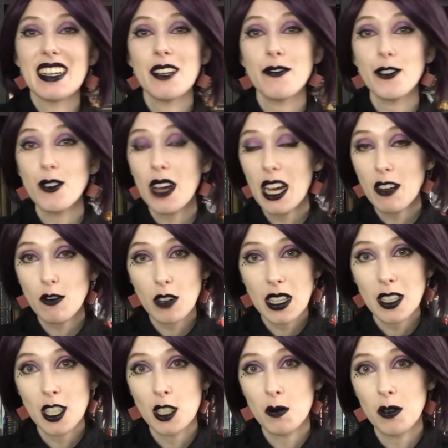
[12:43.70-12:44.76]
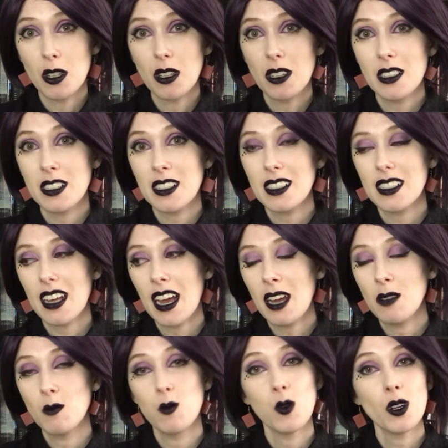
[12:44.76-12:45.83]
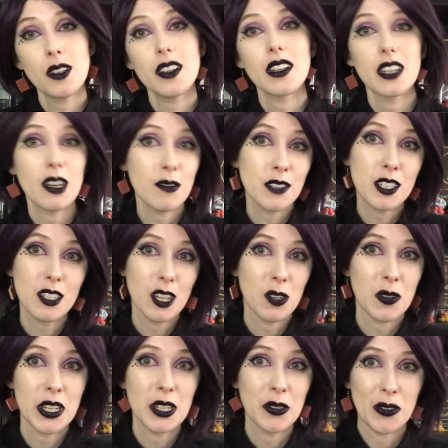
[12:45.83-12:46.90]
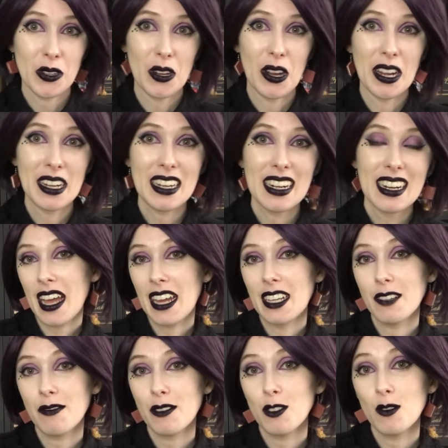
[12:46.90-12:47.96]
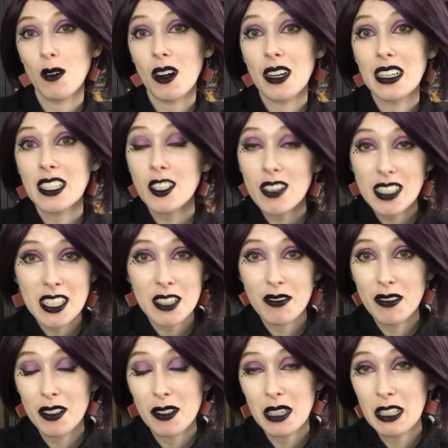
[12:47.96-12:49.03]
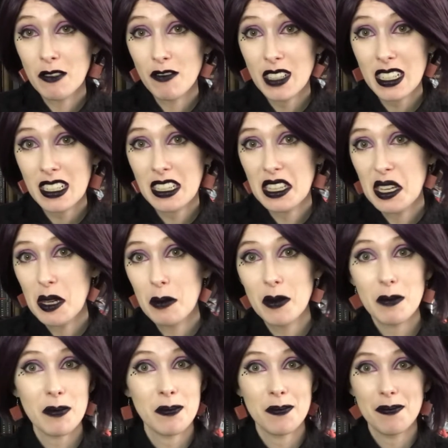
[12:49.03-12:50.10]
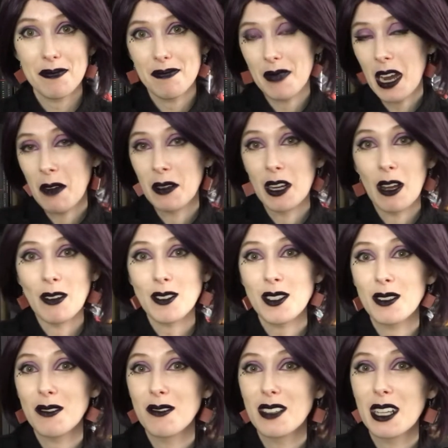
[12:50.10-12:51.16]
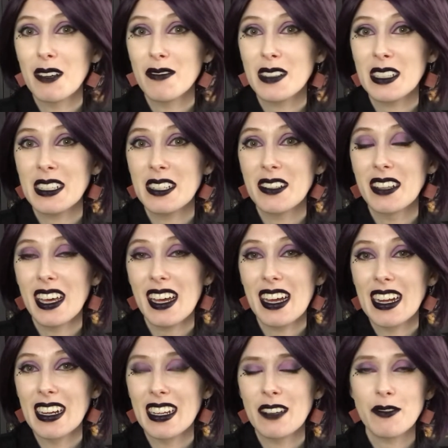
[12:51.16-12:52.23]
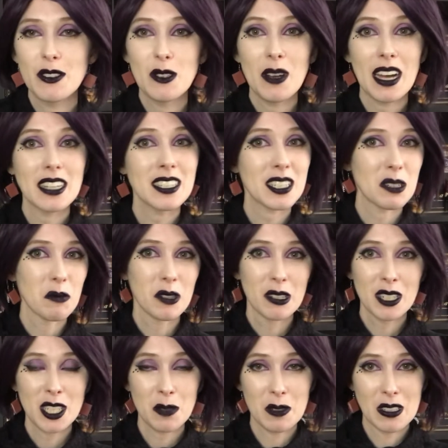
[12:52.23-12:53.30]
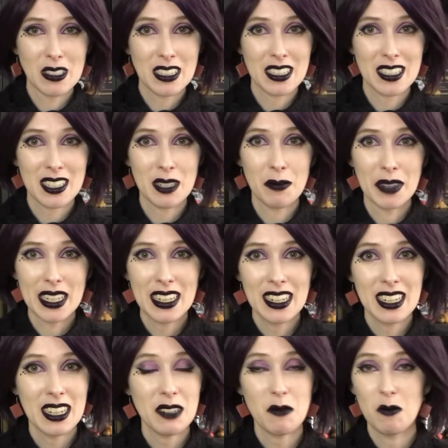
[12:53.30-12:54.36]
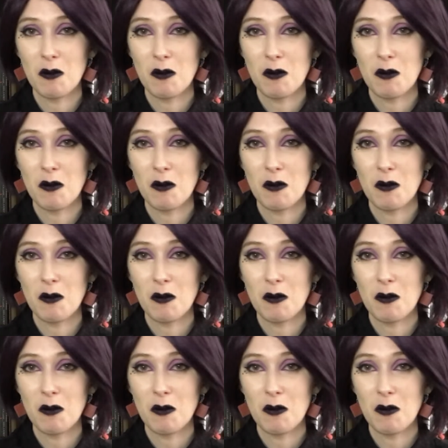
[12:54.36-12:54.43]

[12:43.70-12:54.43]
If you have read these books, I would love to know what you thought. And if you are interested in reading them, I would also love to hear that. If you had similar experiences to me,